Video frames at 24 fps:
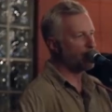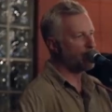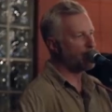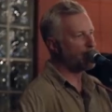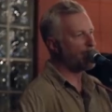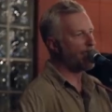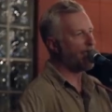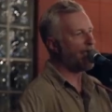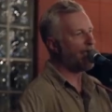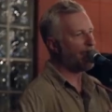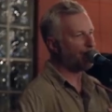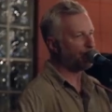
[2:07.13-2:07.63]

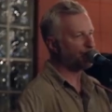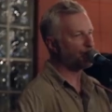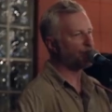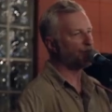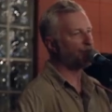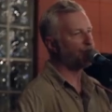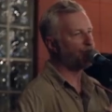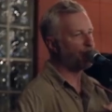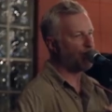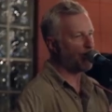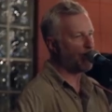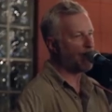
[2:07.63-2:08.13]
we have
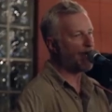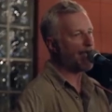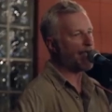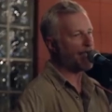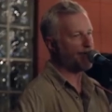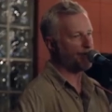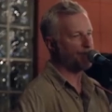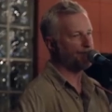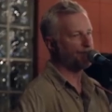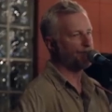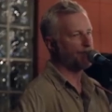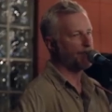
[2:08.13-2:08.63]
to
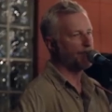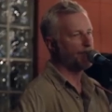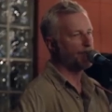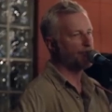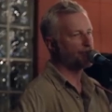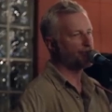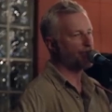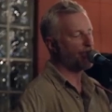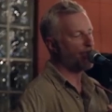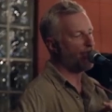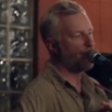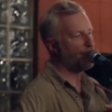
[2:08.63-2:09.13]
fight
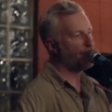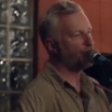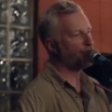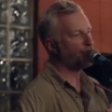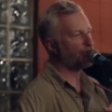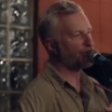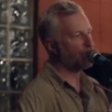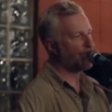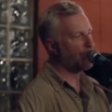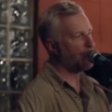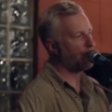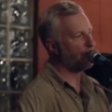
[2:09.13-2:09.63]
to
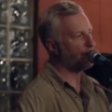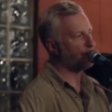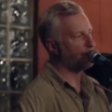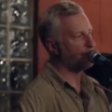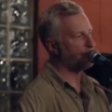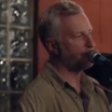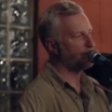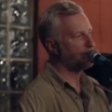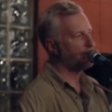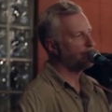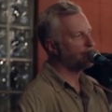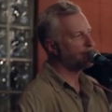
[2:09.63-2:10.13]
overcome
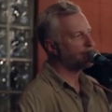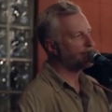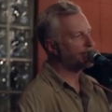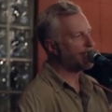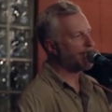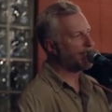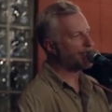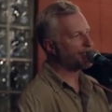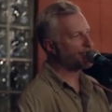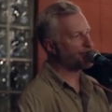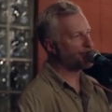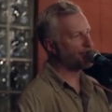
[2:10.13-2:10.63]

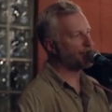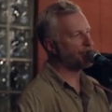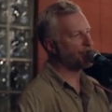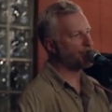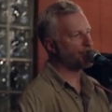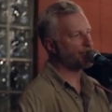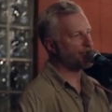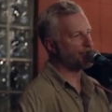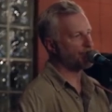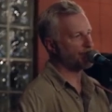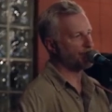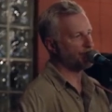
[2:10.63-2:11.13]
that
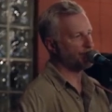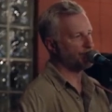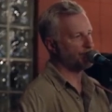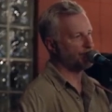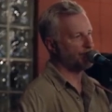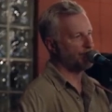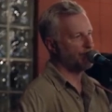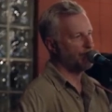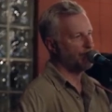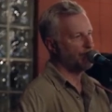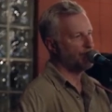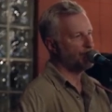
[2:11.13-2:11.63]
cynicism
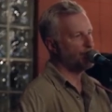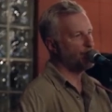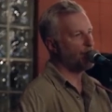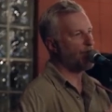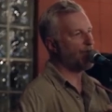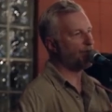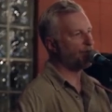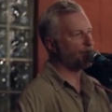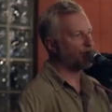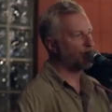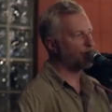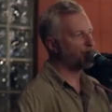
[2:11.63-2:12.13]
you
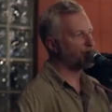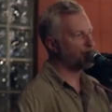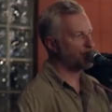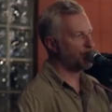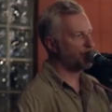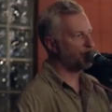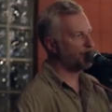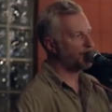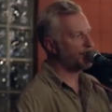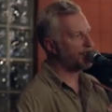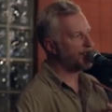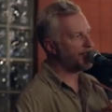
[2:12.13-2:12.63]
have an
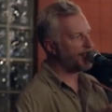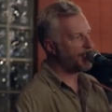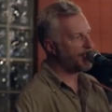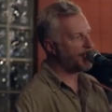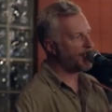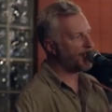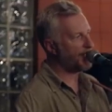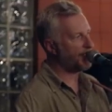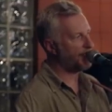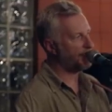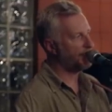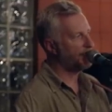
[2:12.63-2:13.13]
opportunity
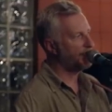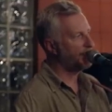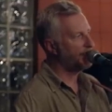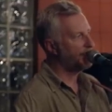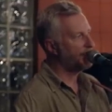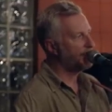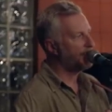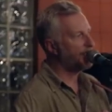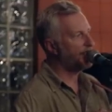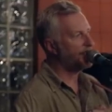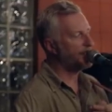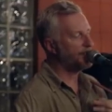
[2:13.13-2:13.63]
here
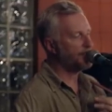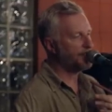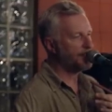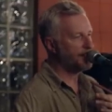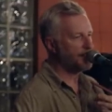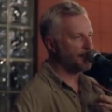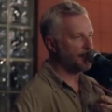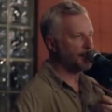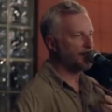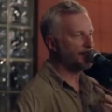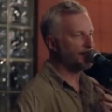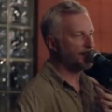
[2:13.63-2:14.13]
yes. in
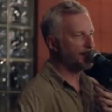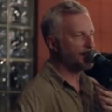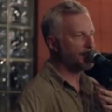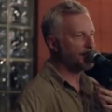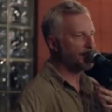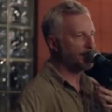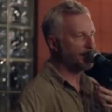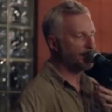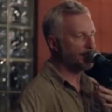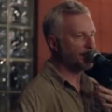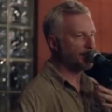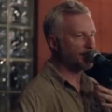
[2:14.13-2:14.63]
the in
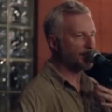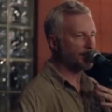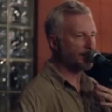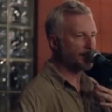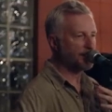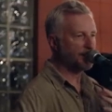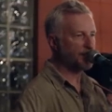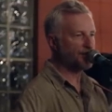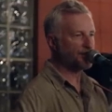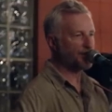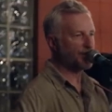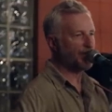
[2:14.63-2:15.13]
the uh, the
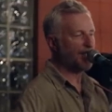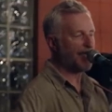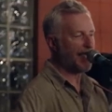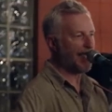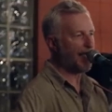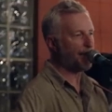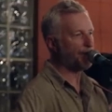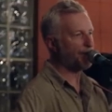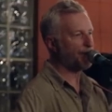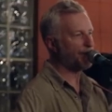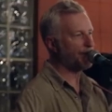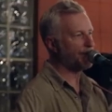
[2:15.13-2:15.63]
things that are
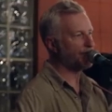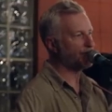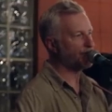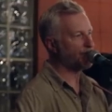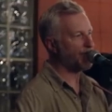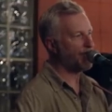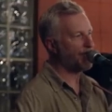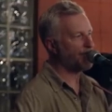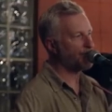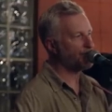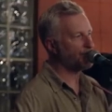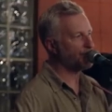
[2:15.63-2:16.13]
happening
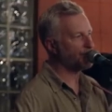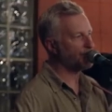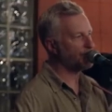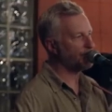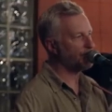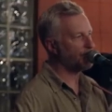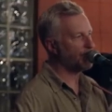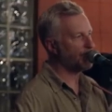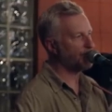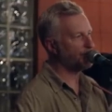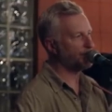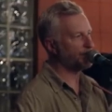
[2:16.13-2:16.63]
around you at the
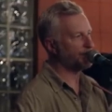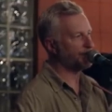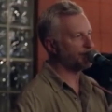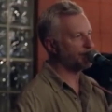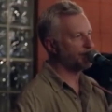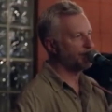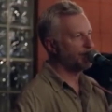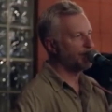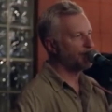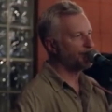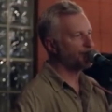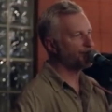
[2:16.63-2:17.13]
moment
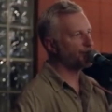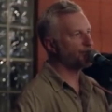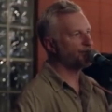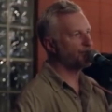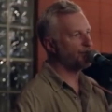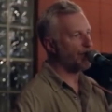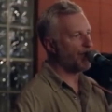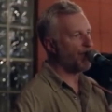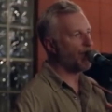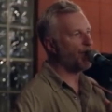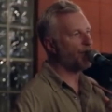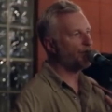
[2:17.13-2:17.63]

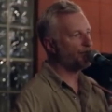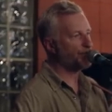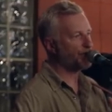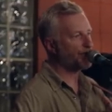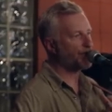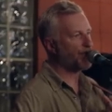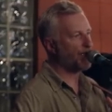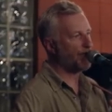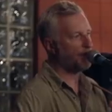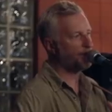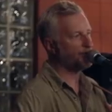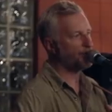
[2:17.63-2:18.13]
to
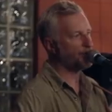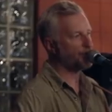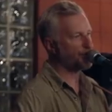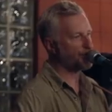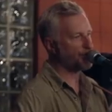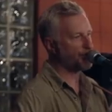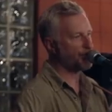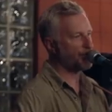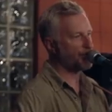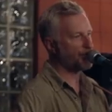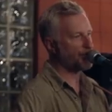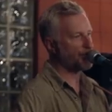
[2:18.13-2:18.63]
overcome your
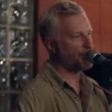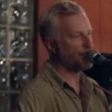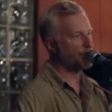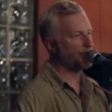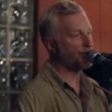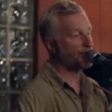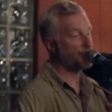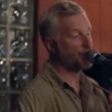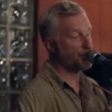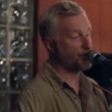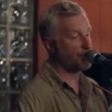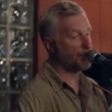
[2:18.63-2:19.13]

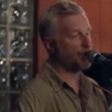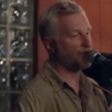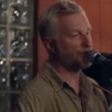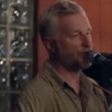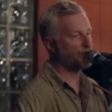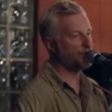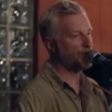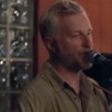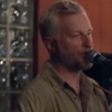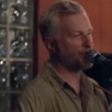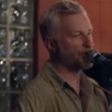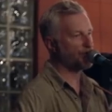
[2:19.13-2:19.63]
cynicism and to show
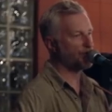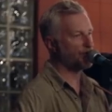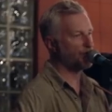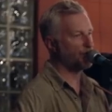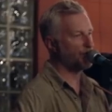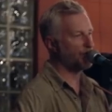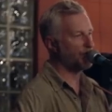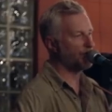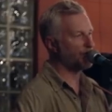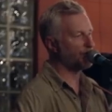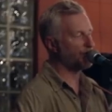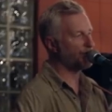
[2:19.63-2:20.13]
the rest of the
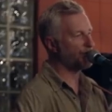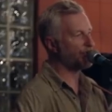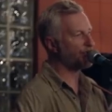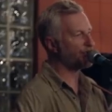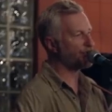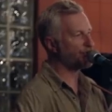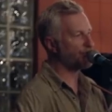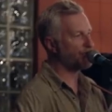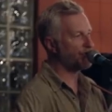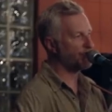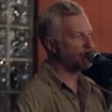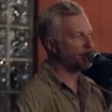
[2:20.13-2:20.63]
world
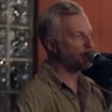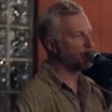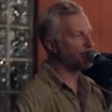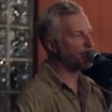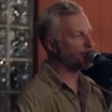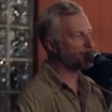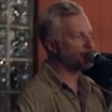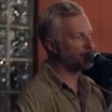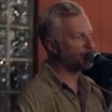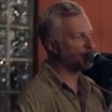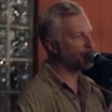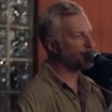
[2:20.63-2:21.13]
that St.
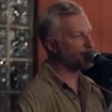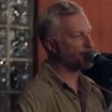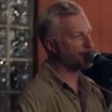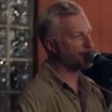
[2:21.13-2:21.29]
Louis is not a